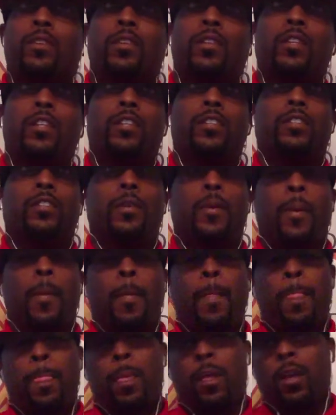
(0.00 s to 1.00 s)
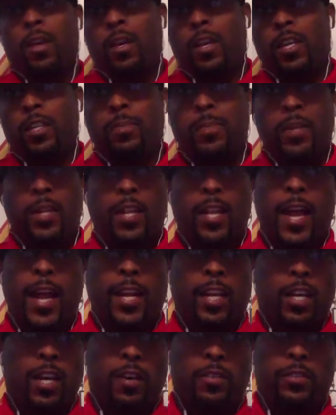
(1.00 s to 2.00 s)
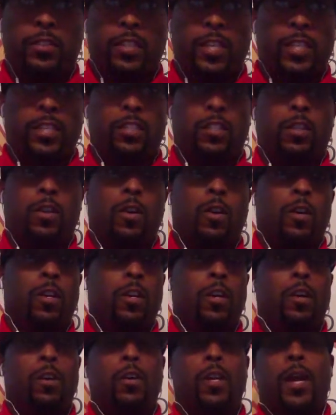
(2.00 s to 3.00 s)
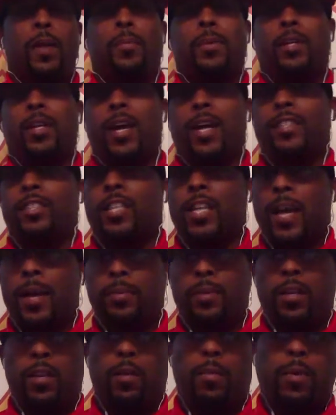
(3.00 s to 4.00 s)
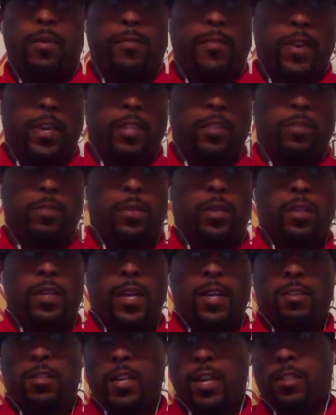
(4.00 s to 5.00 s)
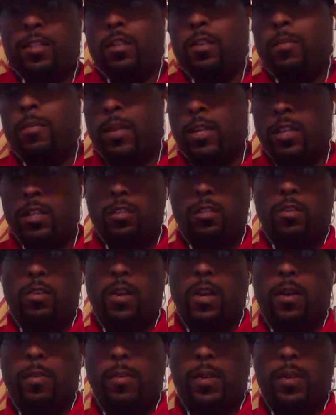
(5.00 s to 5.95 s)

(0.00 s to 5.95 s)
Listen, it's been a lot of conversation going on. I slapped it on my Facebook. I slapped it on my Instagram.